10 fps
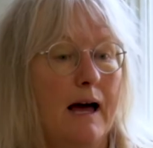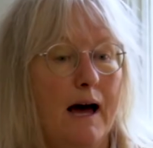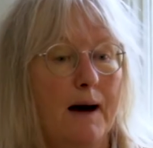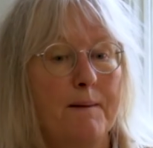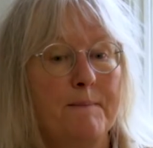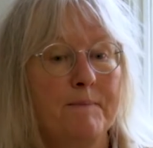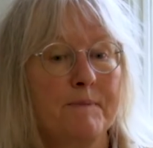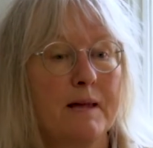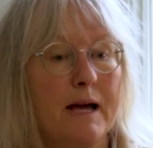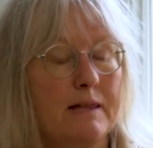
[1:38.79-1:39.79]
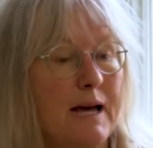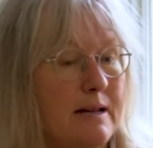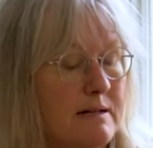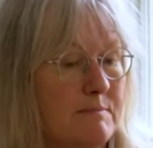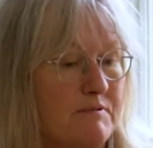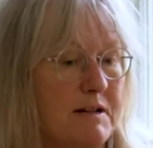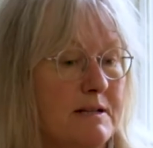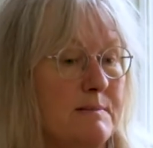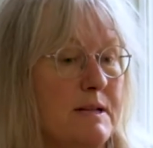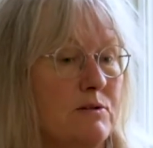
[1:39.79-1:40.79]
And that
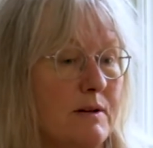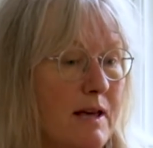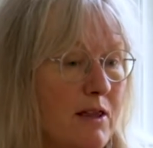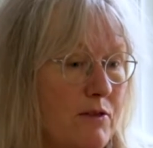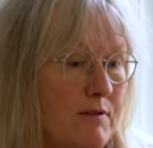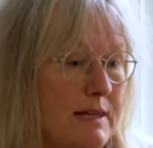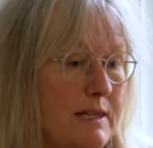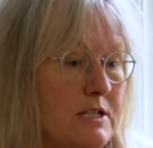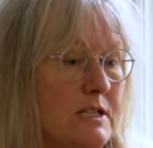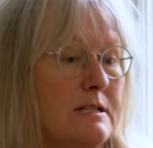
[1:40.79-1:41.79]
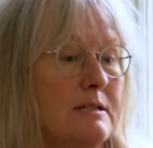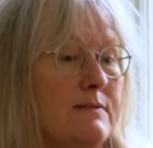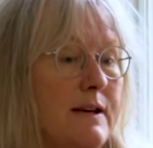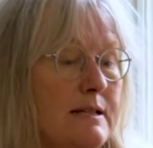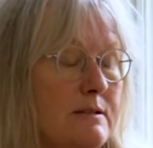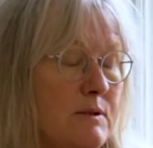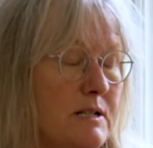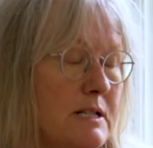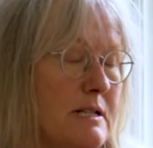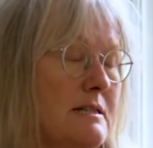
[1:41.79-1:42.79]
brings me to another threat that cheetahs face,
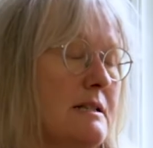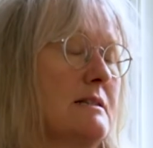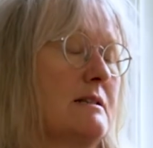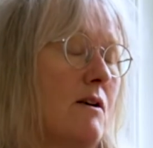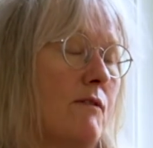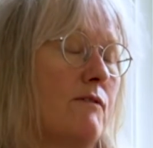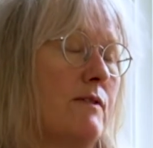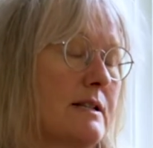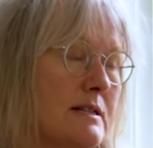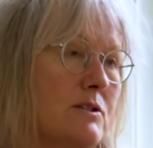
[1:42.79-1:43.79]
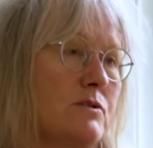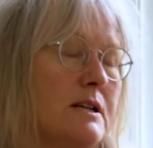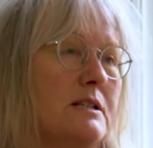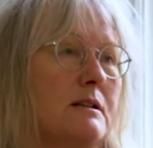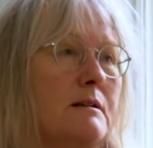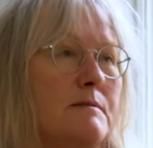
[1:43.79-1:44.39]
which is this conflict situation.